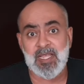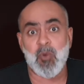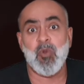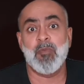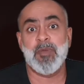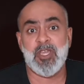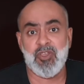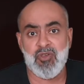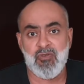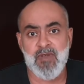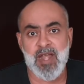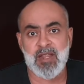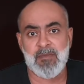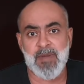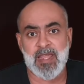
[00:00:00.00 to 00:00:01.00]
will be
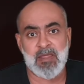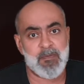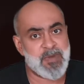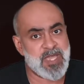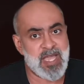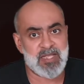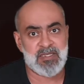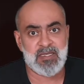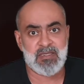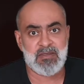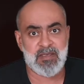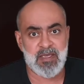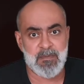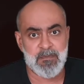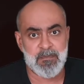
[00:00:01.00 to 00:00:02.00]
curated by the PAT
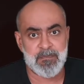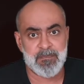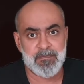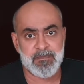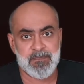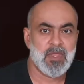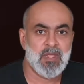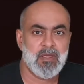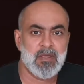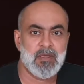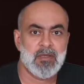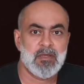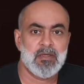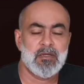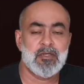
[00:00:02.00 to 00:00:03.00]
team.
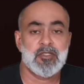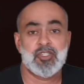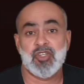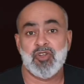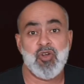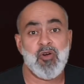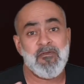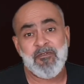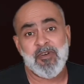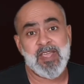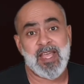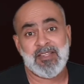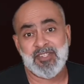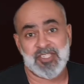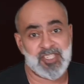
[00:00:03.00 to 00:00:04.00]
So don't
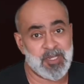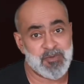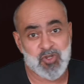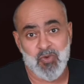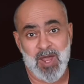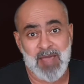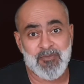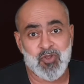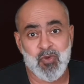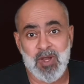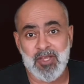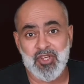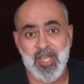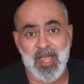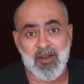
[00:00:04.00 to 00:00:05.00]
forget to subscribe to our
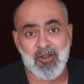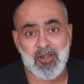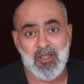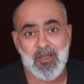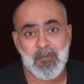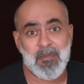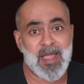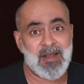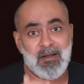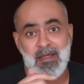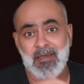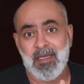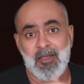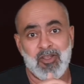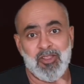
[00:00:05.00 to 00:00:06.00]
channel by
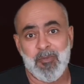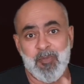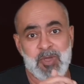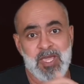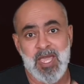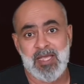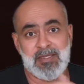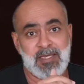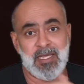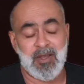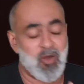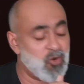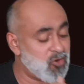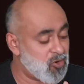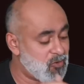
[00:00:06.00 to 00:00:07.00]
clicking on the PAT
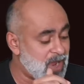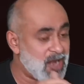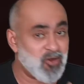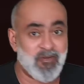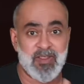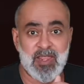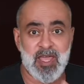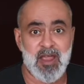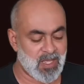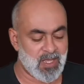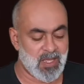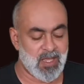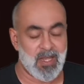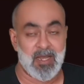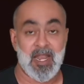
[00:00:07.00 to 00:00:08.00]
logo right over there.
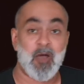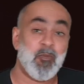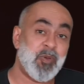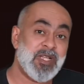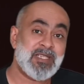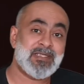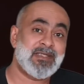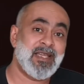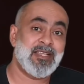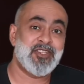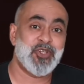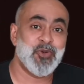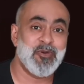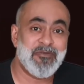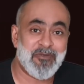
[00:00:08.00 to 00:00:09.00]
Now please stay
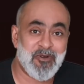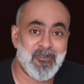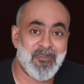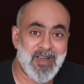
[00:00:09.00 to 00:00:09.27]
tuned for a very